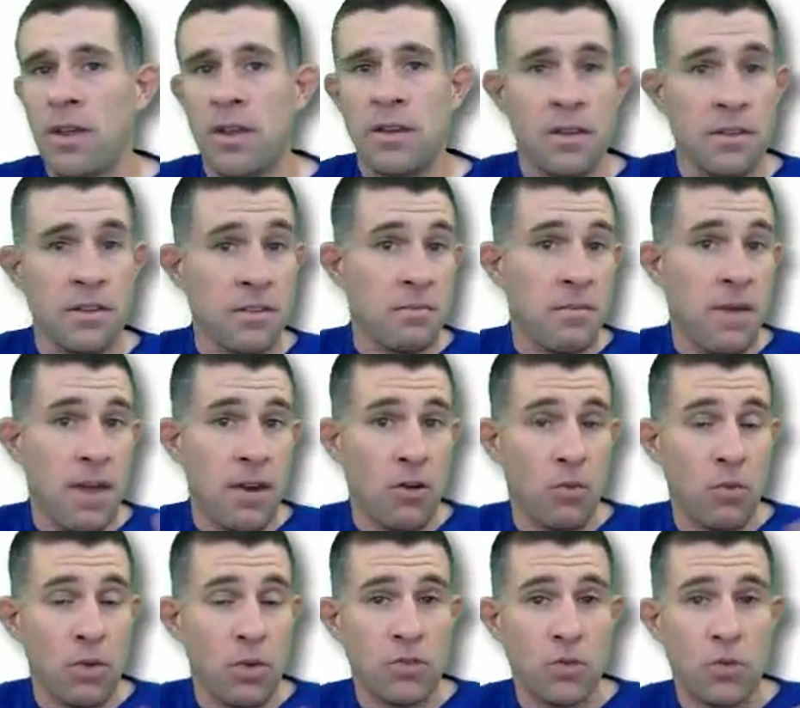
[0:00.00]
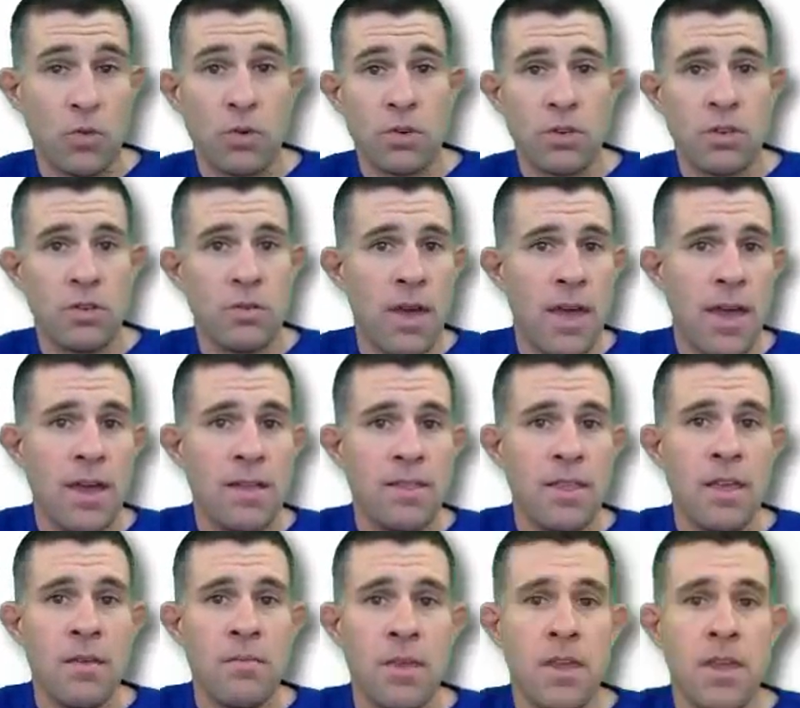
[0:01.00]
It doesn't matter which order you add
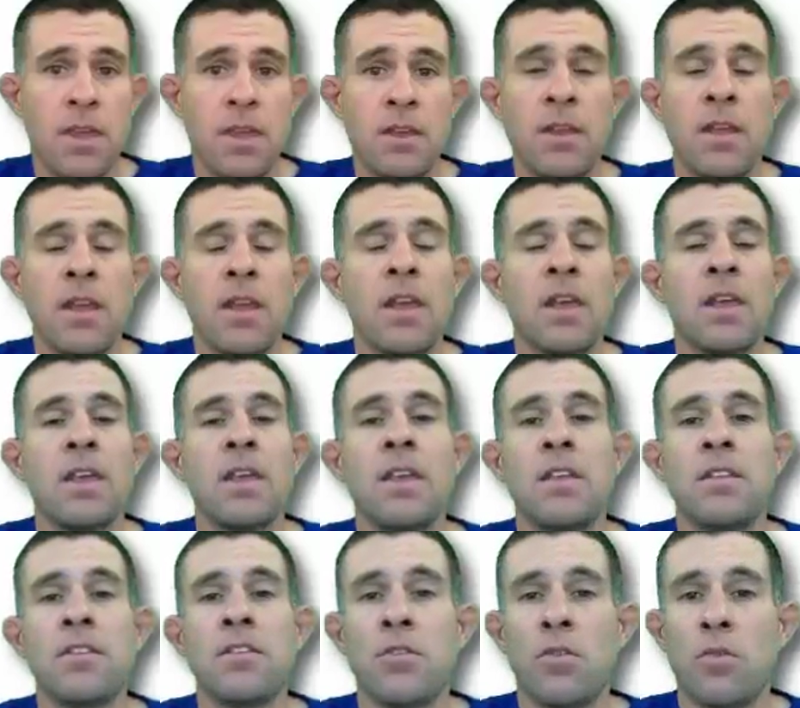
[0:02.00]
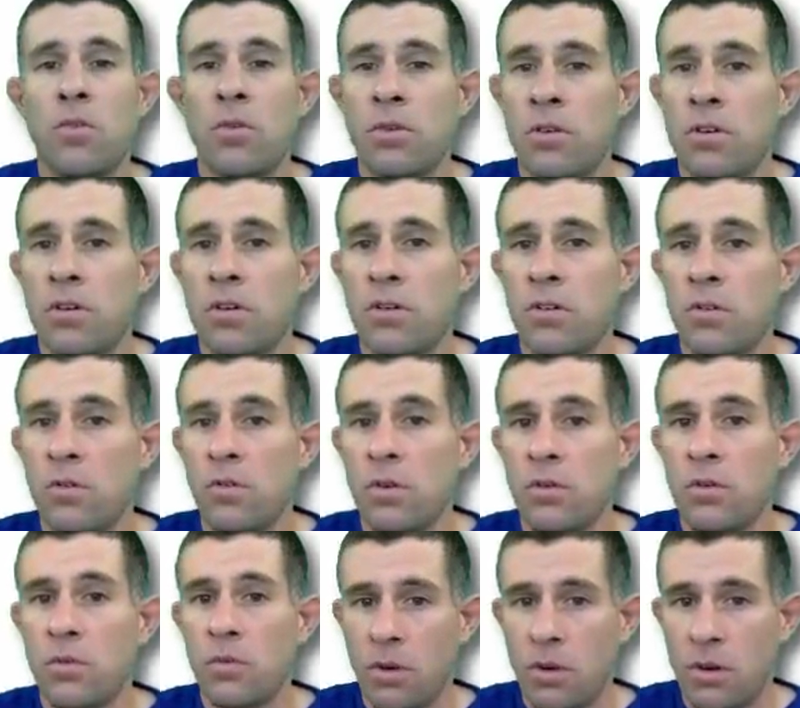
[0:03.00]
them in. Either order
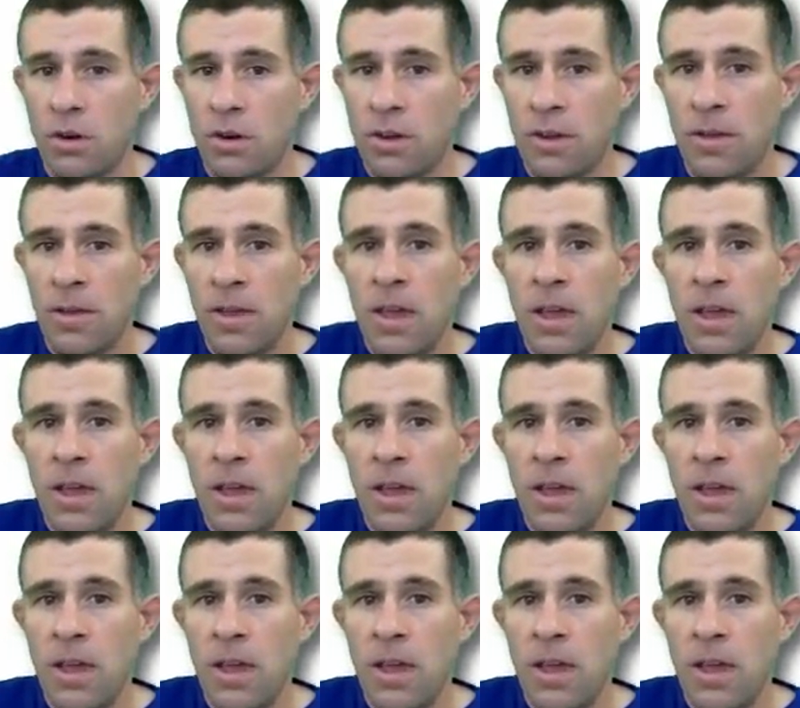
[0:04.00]
will work.